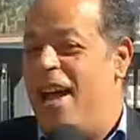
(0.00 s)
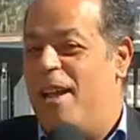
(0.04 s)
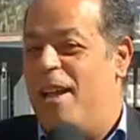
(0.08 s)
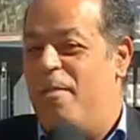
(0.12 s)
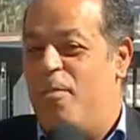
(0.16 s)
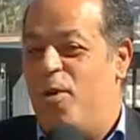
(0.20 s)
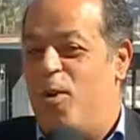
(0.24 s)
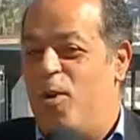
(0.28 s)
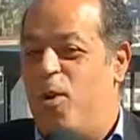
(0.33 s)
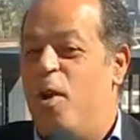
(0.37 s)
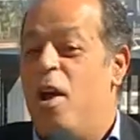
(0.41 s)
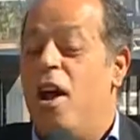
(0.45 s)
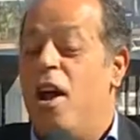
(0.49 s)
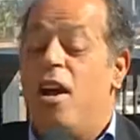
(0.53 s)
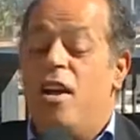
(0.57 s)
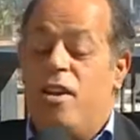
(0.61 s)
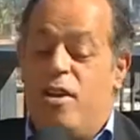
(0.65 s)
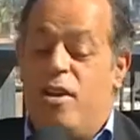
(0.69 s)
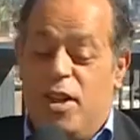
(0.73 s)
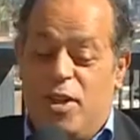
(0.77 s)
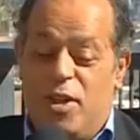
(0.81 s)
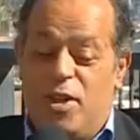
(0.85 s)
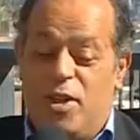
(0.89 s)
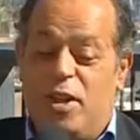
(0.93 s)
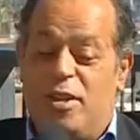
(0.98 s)
handball,
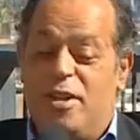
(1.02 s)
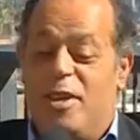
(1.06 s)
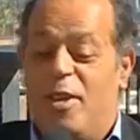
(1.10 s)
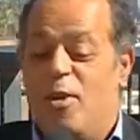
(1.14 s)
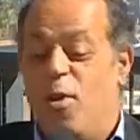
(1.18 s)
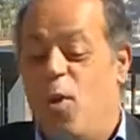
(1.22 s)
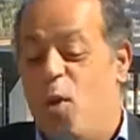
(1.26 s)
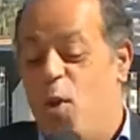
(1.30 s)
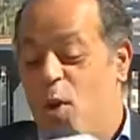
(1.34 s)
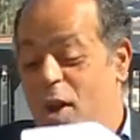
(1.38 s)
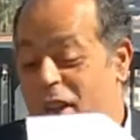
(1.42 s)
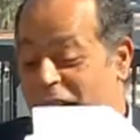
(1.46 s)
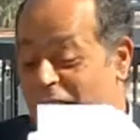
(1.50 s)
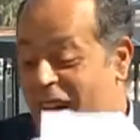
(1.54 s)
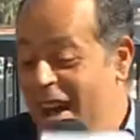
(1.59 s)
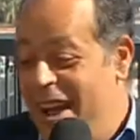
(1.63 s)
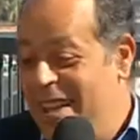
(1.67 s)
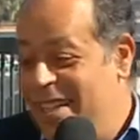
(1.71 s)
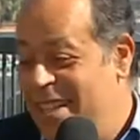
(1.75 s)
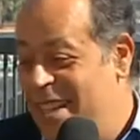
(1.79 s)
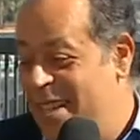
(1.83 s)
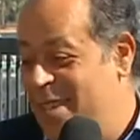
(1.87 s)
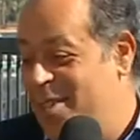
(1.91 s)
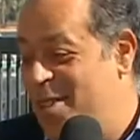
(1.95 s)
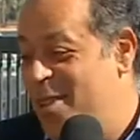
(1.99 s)
not just in
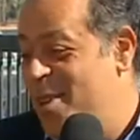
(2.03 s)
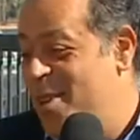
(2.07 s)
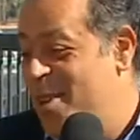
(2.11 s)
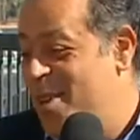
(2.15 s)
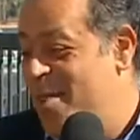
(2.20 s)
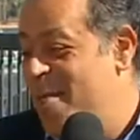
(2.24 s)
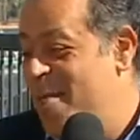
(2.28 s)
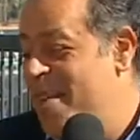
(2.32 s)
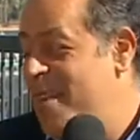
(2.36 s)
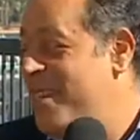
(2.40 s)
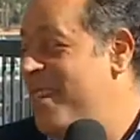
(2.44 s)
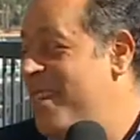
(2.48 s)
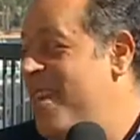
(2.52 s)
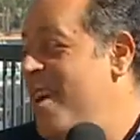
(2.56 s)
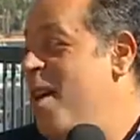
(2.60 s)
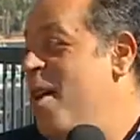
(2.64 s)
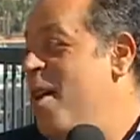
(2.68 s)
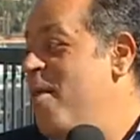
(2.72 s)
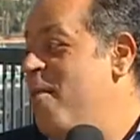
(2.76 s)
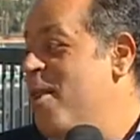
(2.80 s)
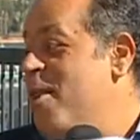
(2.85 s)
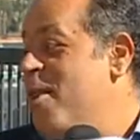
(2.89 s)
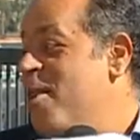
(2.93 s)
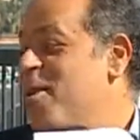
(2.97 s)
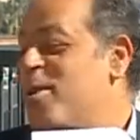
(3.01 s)
organizing tournaments,
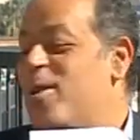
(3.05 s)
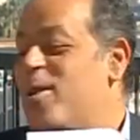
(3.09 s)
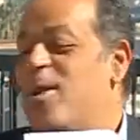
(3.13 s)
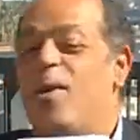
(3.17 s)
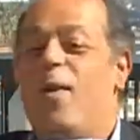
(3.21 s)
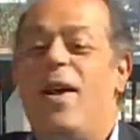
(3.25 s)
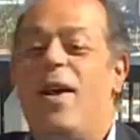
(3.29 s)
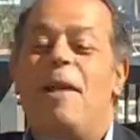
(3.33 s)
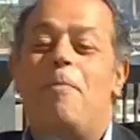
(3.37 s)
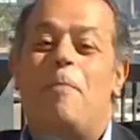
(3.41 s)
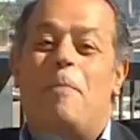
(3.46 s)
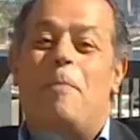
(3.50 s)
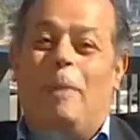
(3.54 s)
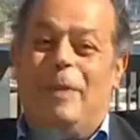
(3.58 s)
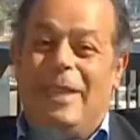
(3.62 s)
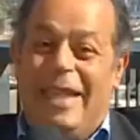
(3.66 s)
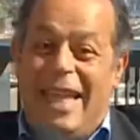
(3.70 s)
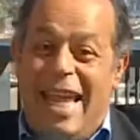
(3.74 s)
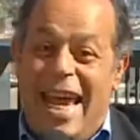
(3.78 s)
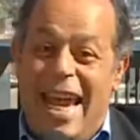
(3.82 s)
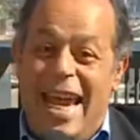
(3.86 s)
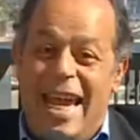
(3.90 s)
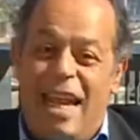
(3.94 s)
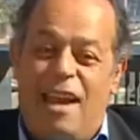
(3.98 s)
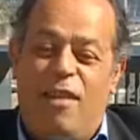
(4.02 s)
but also in
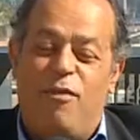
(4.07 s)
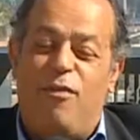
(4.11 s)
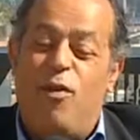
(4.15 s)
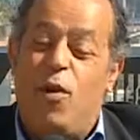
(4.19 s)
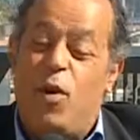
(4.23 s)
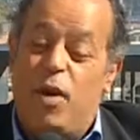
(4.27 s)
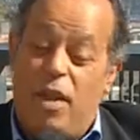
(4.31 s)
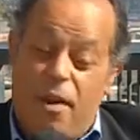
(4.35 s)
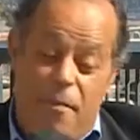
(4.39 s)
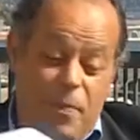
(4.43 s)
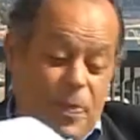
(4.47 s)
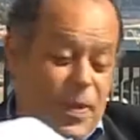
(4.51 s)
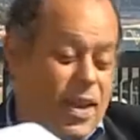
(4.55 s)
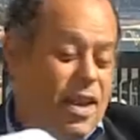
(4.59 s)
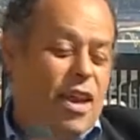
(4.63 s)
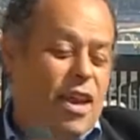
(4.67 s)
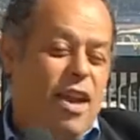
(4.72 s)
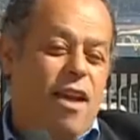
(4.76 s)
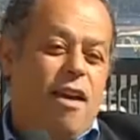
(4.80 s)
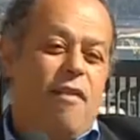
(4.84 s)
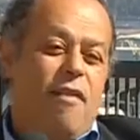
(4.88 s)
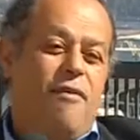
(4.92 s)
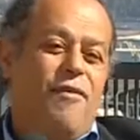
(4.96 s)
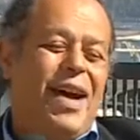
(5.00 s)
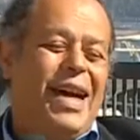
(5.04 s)
playing for them.
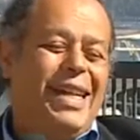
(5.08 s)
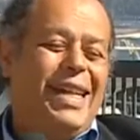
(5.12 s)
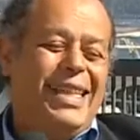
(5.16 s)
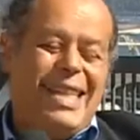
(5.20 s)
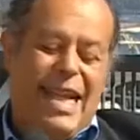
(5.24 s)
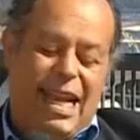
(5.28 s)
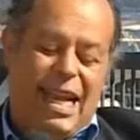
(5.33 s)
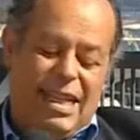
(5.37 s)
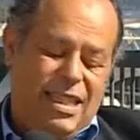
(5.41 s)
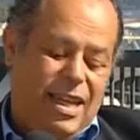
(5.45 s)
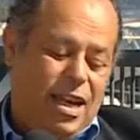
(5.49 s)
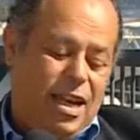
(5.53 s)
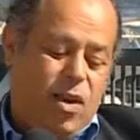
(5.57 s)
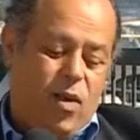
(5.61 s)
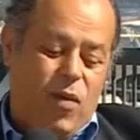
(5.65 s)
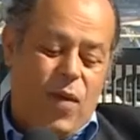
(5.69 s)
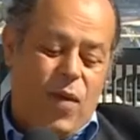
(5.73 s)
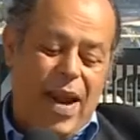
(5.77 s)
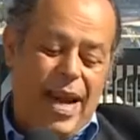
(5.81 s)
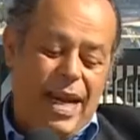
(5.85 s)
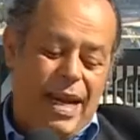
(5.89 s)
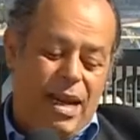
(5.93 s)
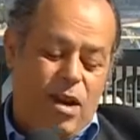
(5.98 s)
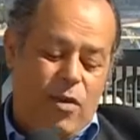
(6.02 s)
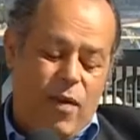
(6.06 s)
Fantastic,
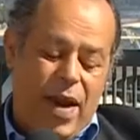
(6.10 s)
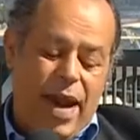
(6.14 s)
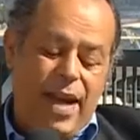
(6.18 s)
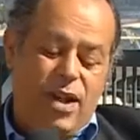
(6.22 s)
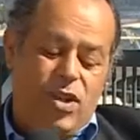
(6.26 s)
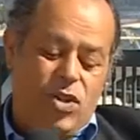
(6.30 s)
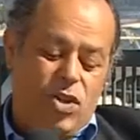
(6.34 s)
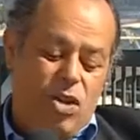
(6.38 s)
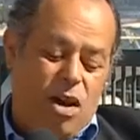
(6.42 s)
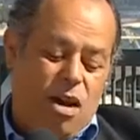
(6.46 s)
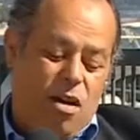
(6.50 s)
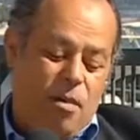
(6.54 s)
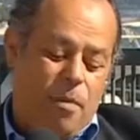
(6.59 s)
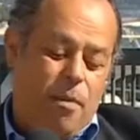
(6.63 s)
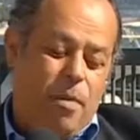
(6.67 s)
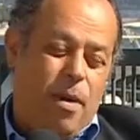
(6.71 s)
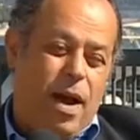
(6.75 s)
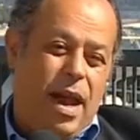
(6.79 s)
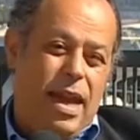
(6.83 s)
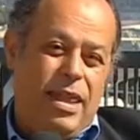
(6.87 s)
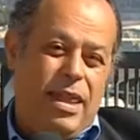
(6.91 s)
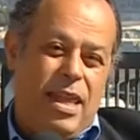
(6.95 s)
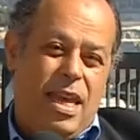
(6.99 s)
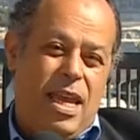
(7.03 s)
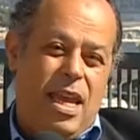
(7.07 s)
great job
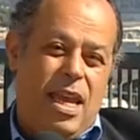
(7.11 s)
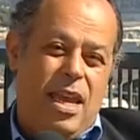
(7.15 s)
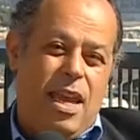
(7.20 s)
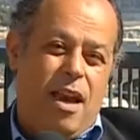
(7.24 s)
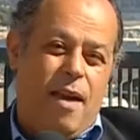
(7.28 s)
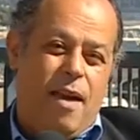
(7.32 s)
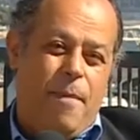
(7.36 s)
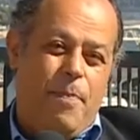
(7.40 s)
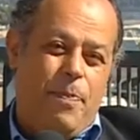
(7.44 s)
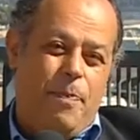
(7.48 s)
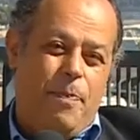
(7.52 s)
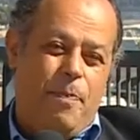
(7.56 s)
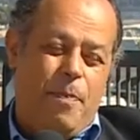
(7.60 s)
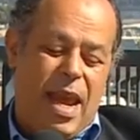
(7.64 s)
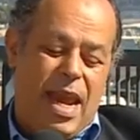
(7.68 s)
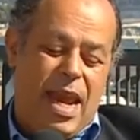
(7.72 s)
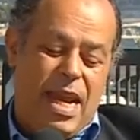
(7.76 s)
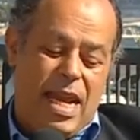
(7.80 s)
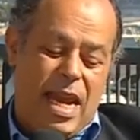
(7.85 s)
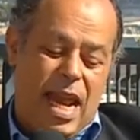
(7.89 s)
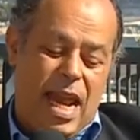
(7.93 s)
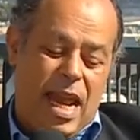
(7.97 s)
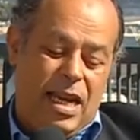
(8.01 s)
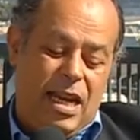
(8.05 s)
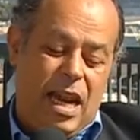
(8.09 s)
by the
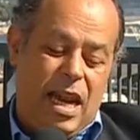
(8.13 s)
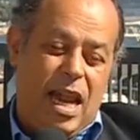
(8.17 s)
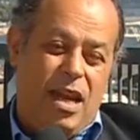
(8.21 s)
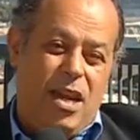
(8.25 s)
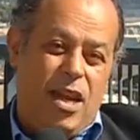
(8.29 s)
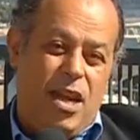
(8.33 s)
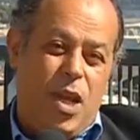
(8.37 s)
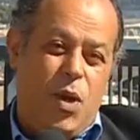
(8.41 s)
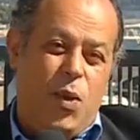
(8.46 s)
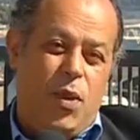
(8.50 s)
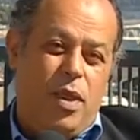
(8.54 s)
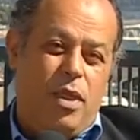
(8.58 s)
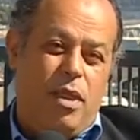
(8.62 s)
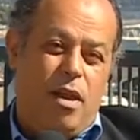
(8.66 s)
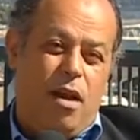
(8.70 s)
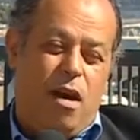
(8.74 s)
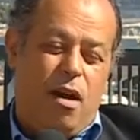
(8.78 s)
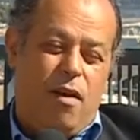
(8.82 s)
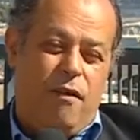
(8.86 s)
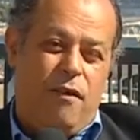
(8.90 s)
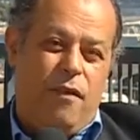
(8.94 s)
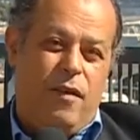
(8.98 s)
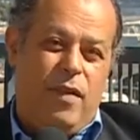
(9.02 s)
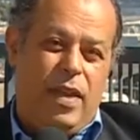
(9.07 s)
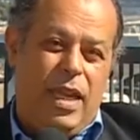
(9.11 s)
men and youth
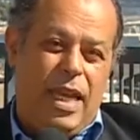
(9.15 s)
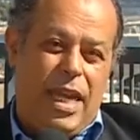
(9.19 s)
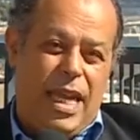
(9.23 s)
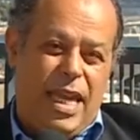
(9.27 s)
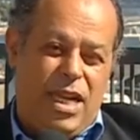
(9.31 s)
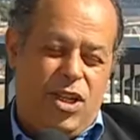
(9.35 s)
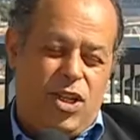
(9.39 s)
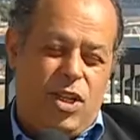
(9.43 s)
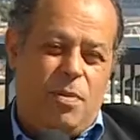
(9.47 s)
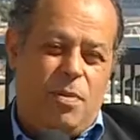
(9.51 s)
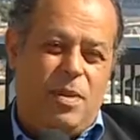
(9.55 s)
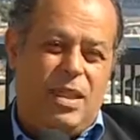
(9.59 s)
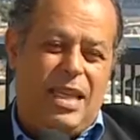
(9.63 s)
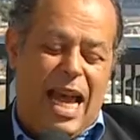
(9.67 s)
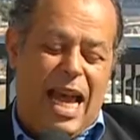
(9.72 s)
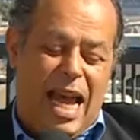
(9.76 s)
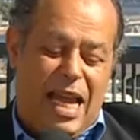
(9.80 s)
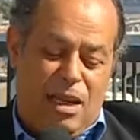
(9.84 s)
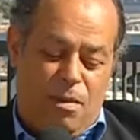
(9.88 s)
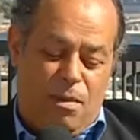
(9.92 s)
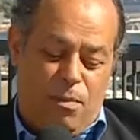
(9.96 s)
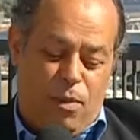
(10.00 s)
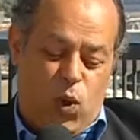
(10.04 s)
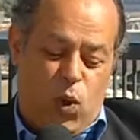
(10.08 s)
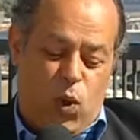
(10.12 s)
of Egypt's
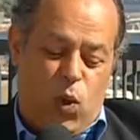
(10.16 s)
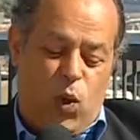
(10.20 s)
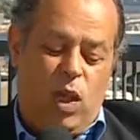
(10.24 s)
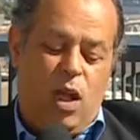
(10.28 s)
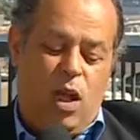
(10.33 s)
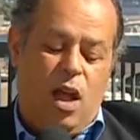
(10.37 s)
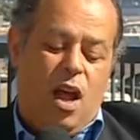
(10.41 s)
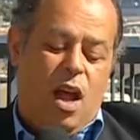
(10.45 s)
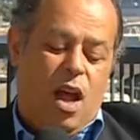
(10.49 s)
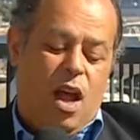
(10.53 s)
handball.